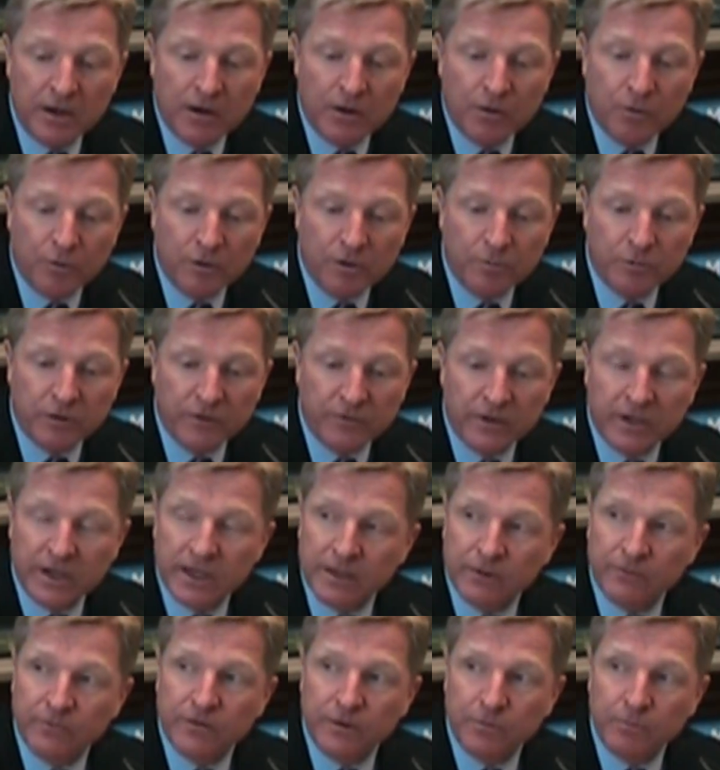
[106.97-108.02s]
will
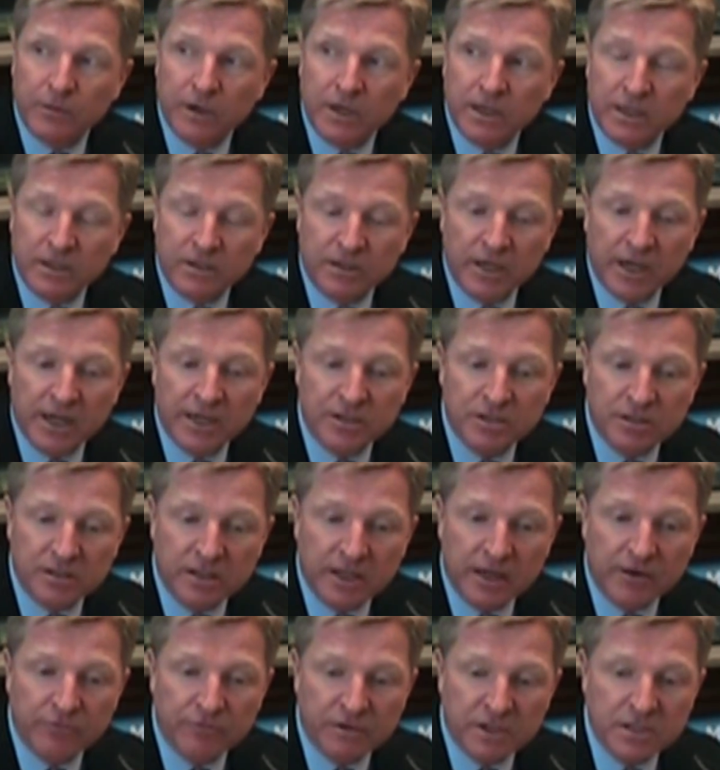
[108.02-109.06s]
prevent him from engaging
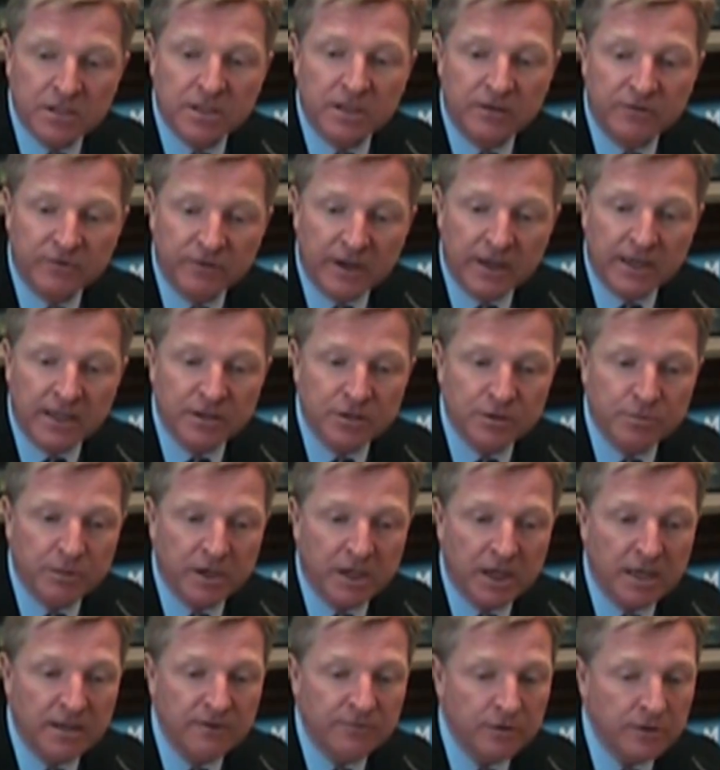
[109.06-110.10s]
in that risky financial
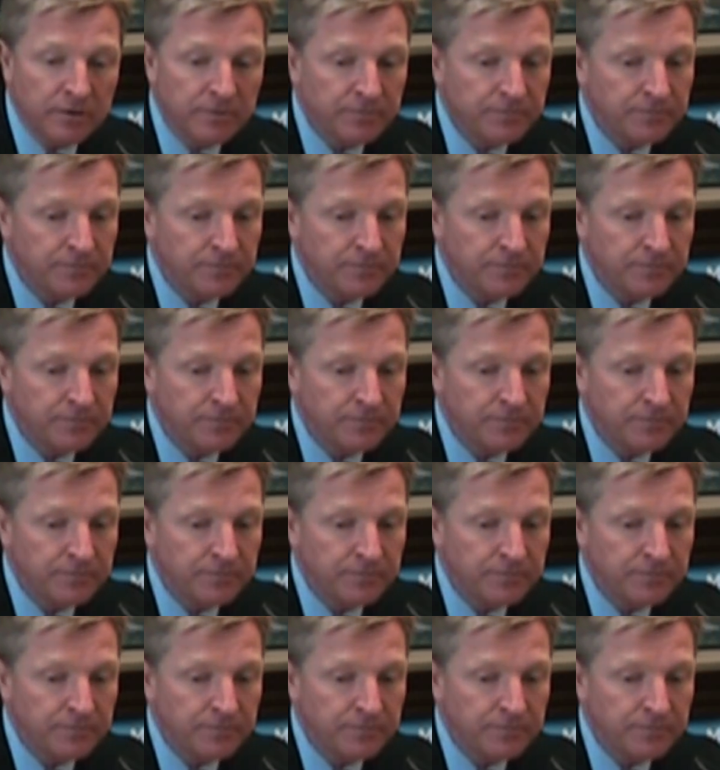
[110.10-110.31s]
behavior.